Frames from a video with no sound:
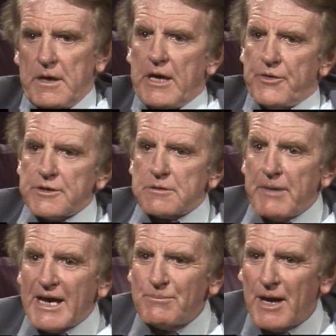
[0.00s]
and this
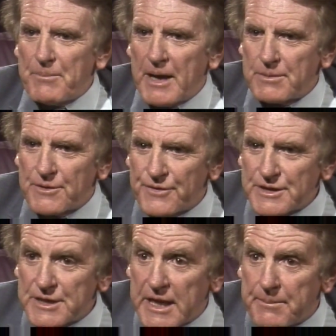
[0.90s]
man might be able to
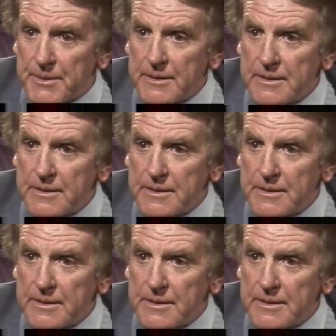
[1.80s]
fix it up.